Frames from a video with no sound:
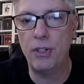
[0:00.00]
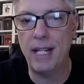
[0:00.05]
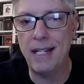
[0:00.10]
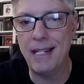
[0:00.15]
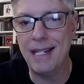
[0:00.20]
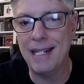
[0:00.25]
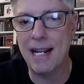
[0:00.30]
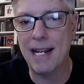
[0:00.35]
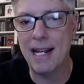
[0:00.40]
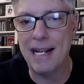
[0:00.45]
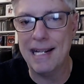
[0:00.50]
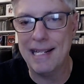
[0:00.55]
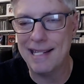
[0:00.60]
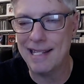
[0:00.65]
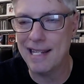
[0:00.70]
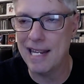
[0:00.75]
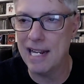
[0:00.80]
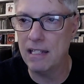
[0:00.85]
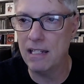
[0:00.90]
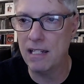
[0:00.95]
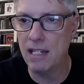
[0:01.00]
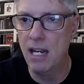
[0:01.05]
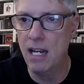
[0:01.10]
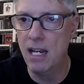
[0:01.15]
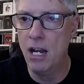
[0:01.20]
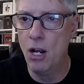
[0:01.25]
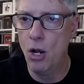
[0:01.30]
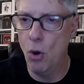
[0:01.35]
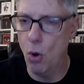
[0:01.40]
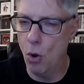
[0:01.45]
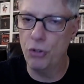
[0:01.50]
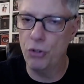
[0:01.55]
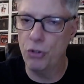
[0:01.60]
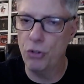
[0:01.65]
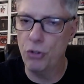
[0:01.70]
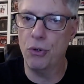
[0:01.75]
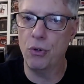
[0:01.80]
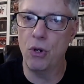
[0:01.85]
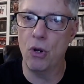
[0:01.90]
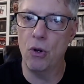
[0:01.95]
And the United States,
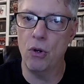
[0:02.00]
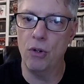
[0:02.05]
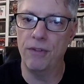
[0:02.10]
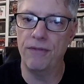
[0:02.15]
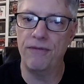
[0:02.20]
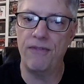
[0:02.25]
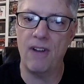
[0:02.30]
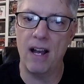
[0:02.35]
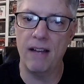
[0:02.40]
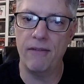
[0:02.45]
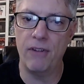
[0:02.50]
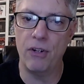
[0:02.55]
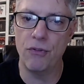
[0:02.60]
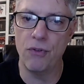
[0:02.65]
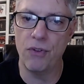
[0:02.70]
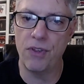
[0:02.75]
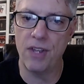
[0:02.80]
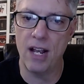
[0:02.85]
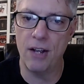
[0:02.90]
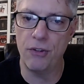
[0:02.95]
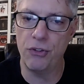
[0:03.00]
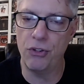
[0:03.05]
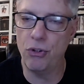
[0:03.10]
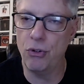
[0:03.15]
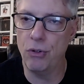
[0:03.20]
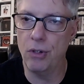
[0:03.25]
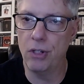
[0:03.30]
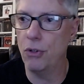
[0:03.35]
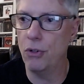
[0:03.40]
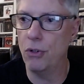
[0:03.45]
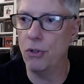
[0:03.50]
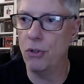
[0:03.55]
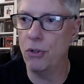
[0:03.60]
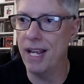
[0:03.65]
also gold, 500,000 units sold,